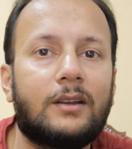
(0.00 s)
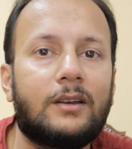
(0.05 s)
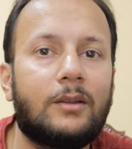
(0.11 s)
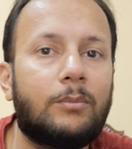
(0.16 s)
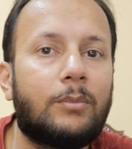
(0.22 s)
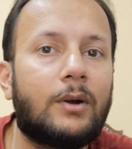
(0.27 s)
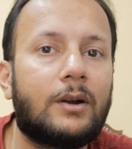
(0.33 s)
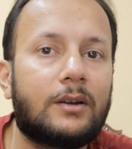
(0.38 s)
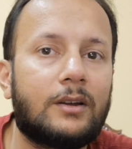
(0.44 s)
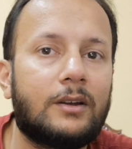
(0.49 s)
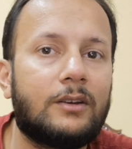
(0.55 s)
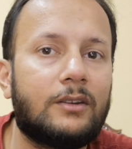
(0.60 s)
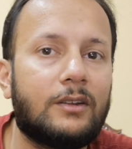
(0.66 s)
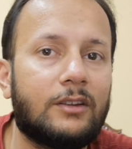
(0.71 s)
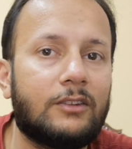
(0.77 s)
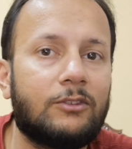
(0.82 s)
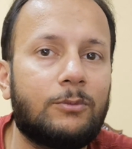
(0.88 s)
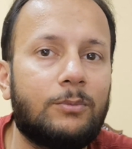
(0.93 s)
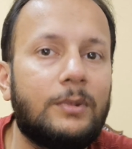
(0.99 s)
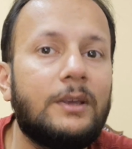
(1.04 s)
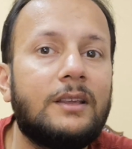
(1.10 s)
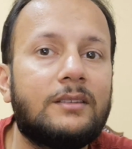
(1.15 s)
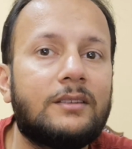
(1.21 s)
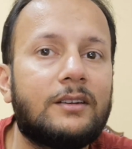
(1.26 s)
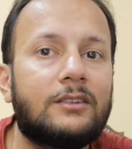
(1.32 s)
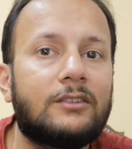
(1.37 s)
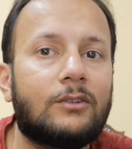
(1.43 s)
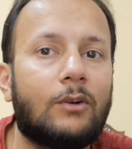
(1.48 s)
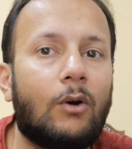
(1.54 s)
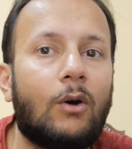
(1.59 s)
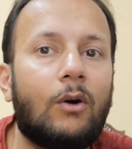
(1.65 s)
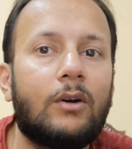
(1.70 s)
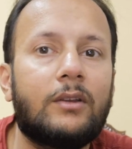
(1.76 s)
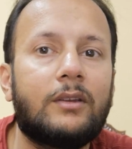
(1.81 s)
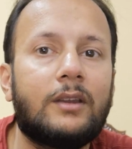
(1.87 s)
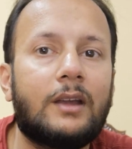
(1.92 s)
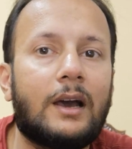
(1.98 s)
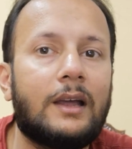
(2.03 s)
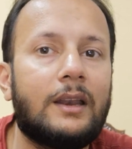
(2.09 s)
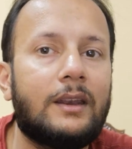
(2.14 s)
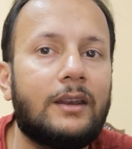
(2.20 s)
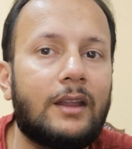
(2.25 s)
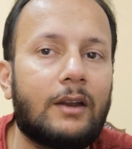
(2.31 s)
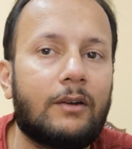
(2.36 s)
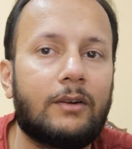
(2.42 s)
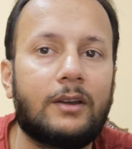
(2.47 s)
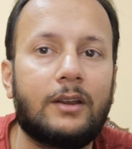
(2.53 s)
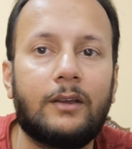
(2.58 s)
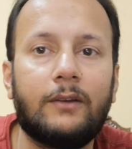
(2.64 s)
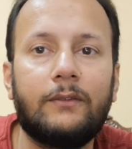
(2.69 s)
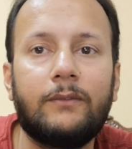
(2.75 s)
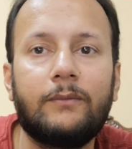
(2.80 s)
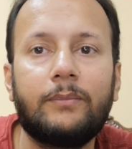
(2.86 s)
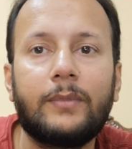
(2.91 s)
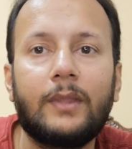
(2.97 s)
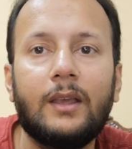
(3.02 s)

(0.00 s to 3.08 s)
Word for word: departed speaks its own narrative